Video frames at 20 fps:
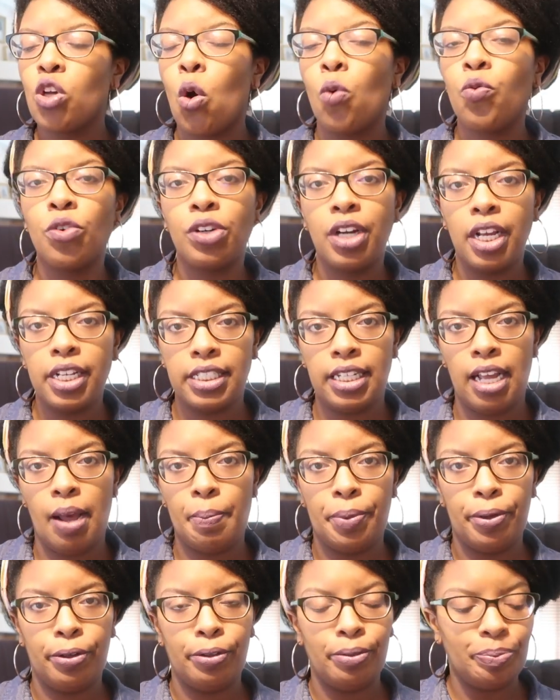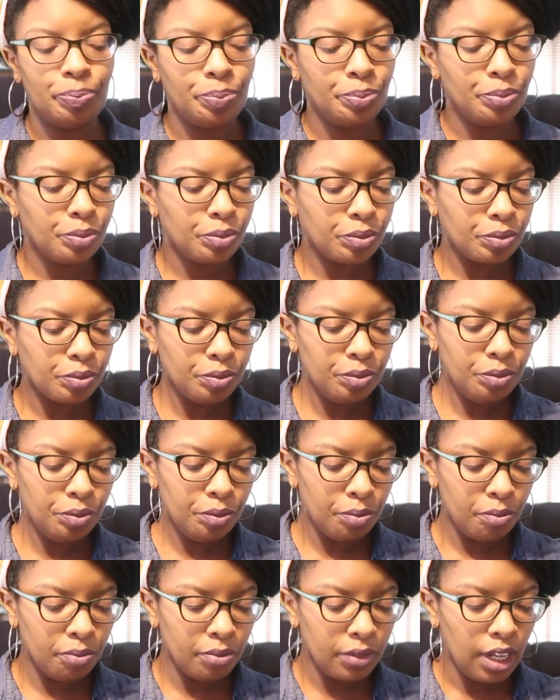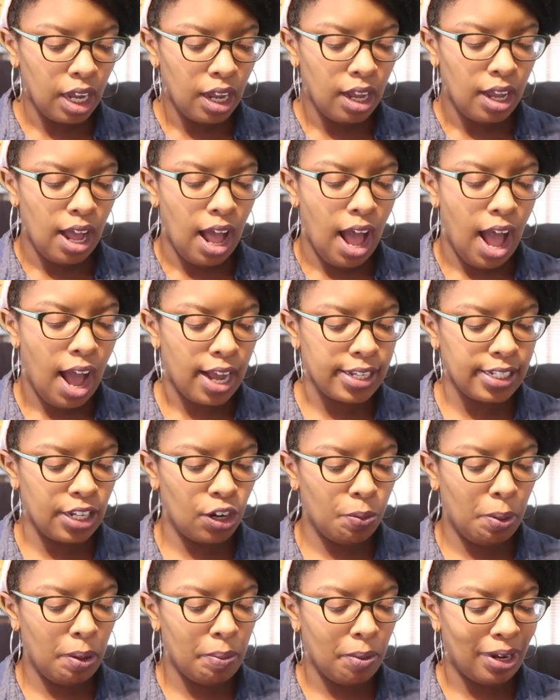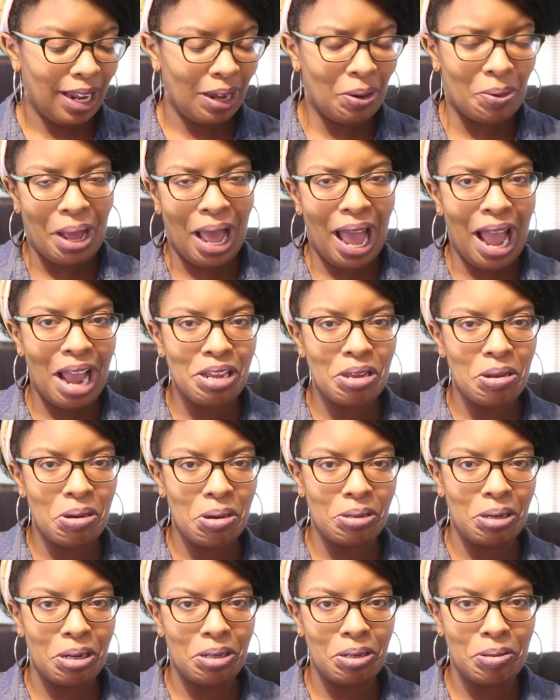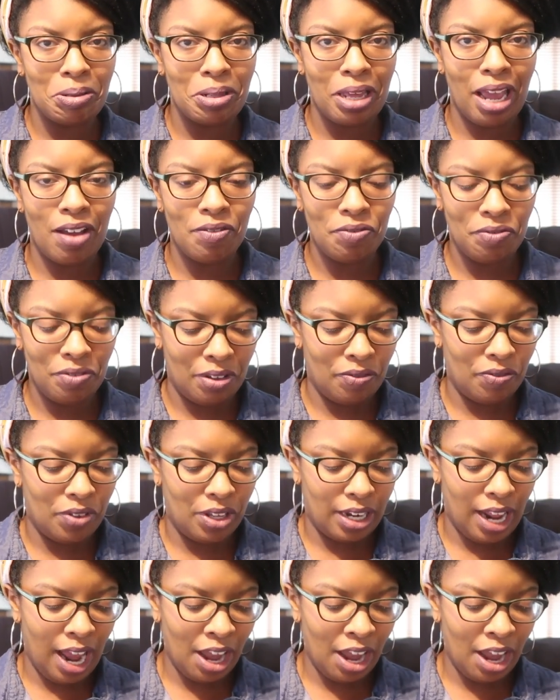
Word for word: So for an example, because I know people are like, well, how are you gonna do that, Vivian?